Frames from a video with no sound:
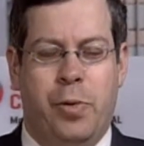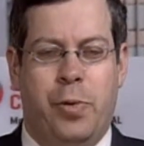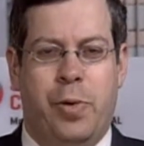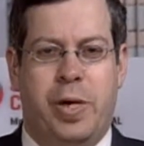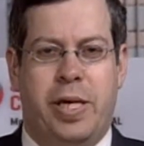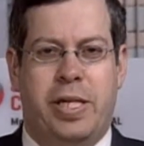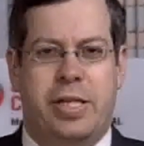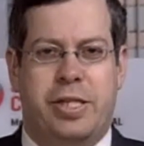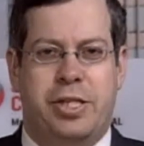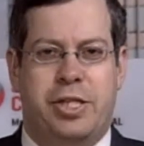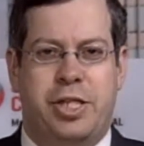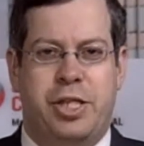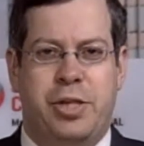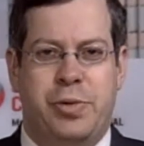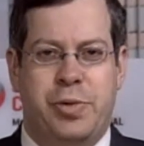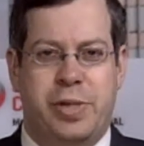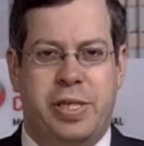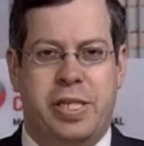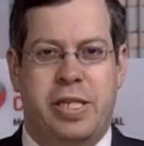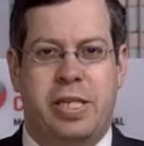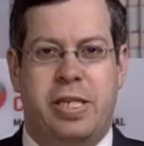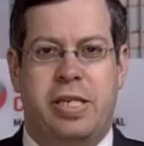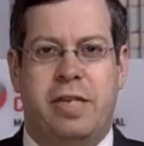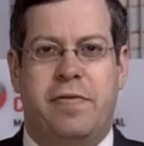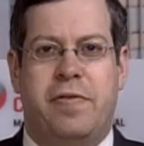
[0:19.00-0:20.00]
Well, she
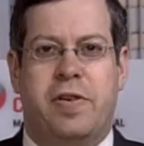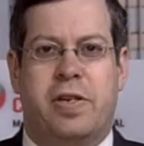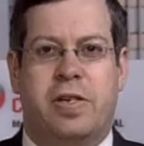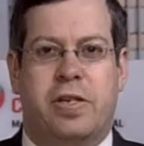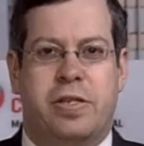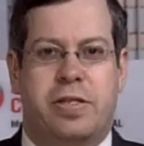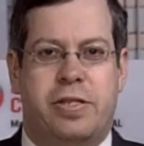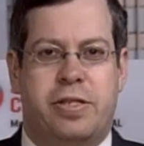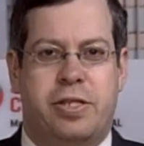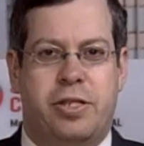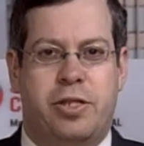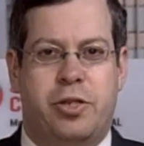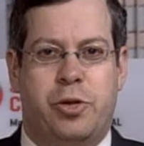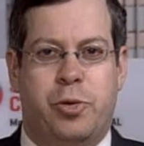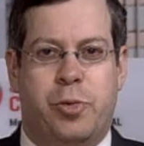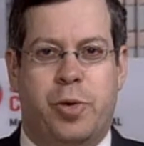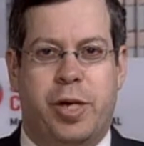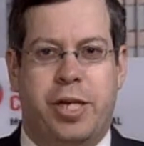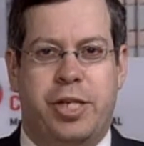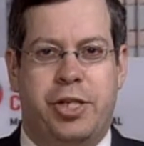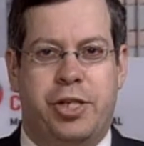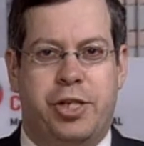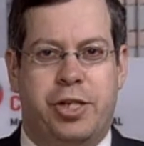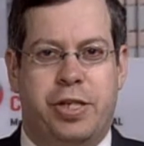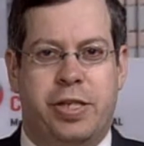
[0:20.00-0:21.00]
was in a difficult
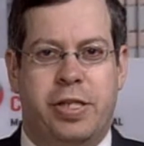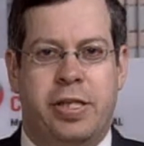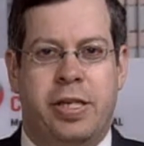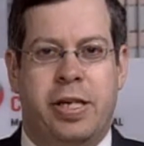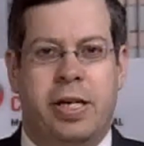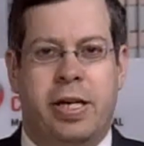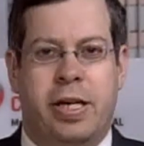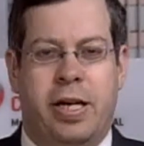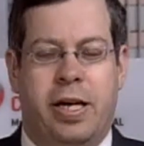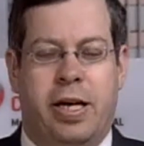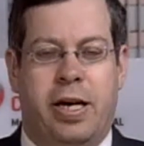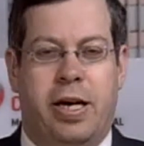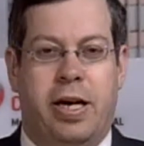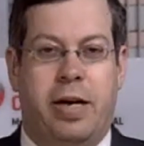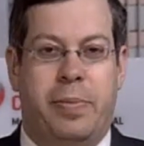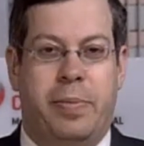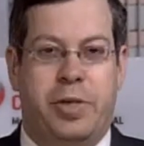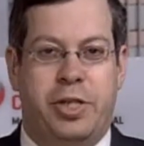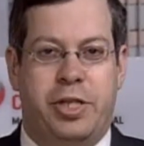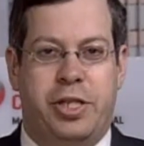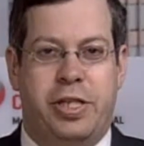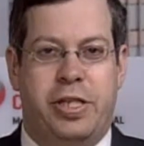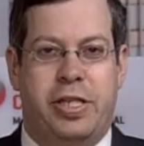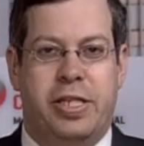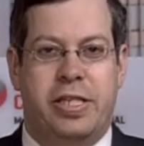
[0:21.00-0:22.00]
situation, but
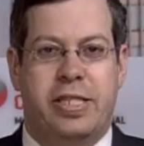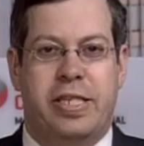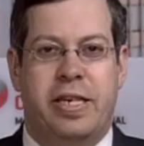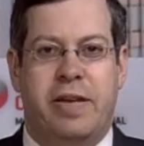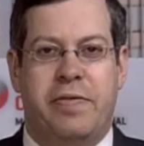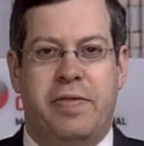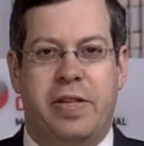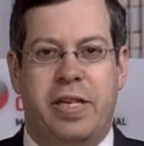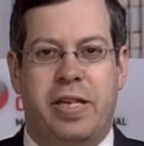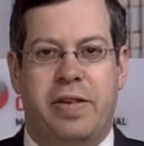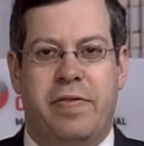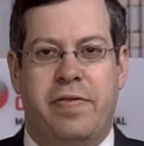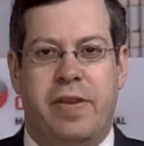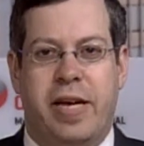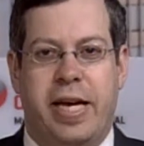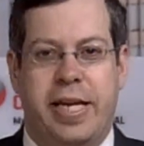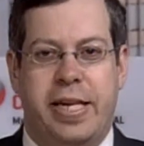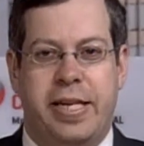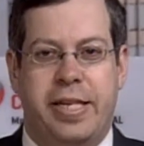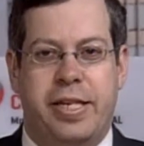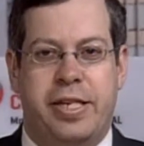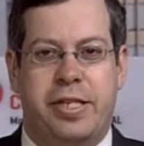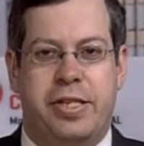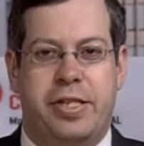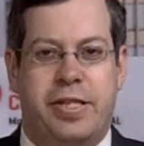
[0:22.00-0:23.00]
she does have the
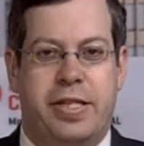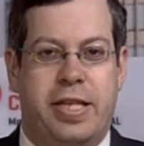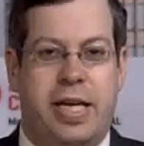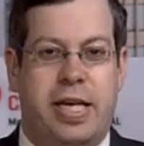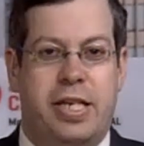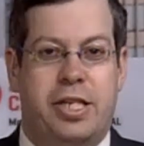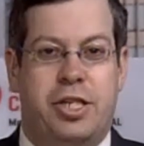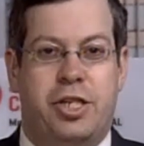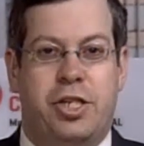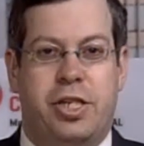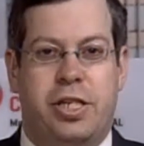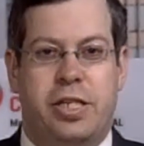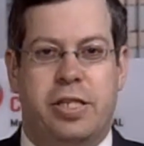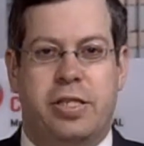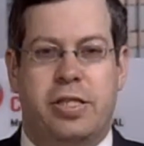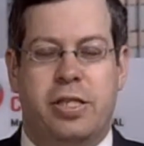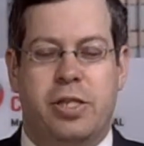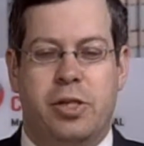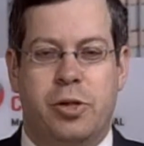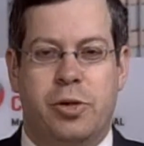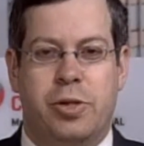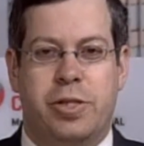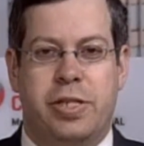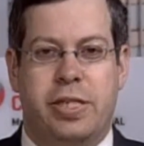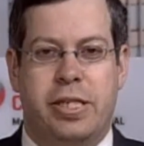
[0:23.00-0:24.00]
advantage that she is the
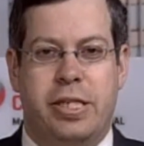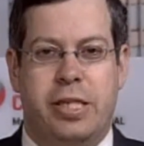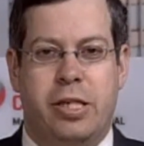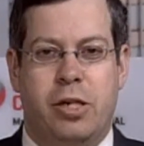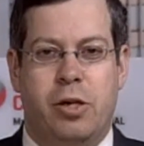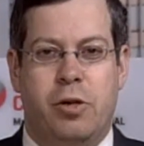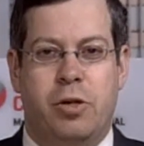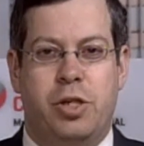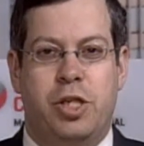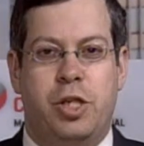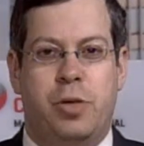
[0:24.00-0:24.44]
new CEO.